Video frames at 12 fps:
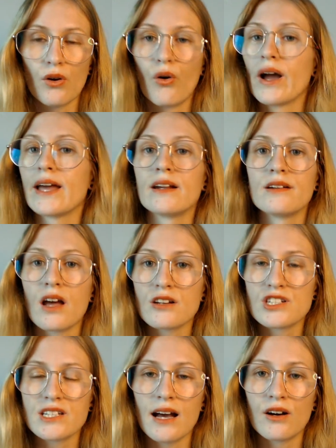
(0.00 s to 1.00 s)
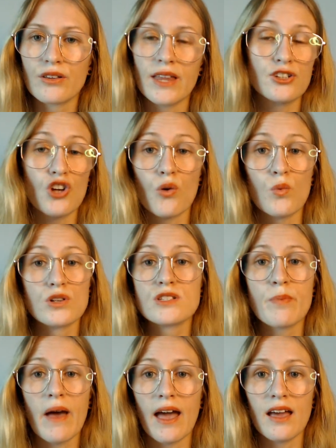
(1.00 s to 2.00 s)
Or in a nutshell, they don't want
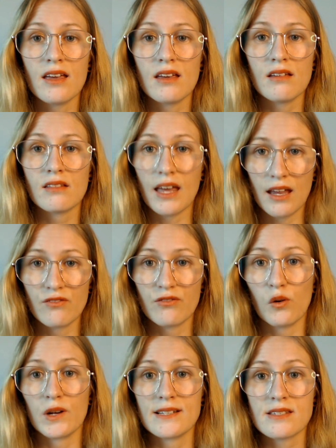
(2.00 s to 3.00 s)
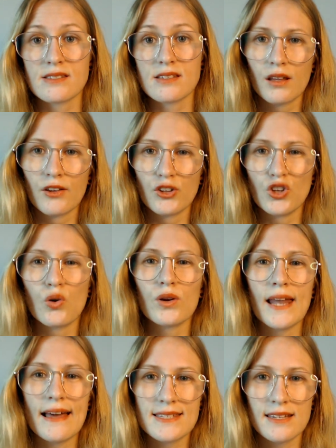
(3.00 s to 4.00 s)
to pay the invoice. You're
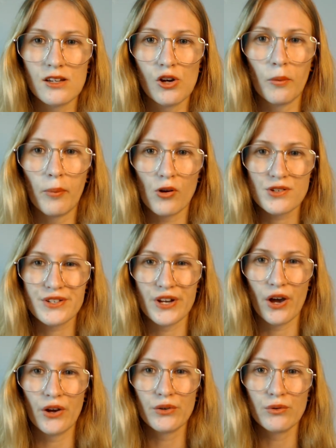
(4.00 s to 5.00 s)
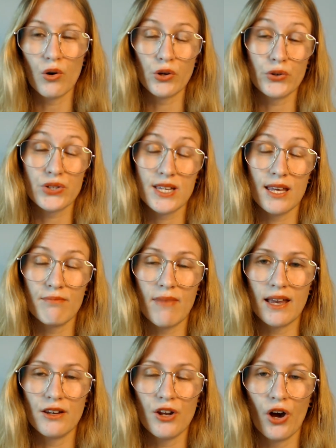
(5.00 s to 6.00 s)
letting your boss know or your
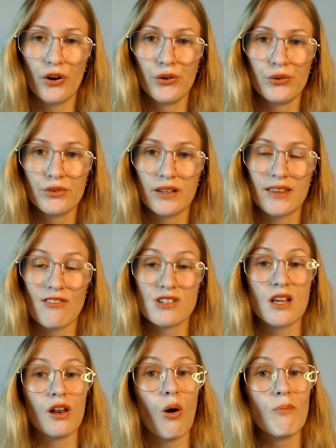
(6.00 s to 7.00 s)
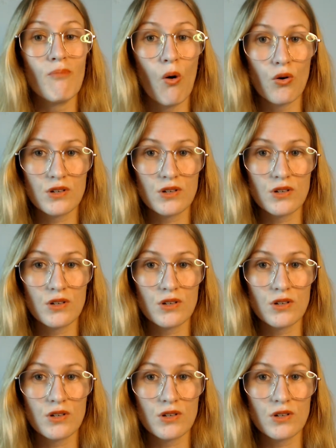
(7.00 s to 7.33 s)
teammate know that there is a lot more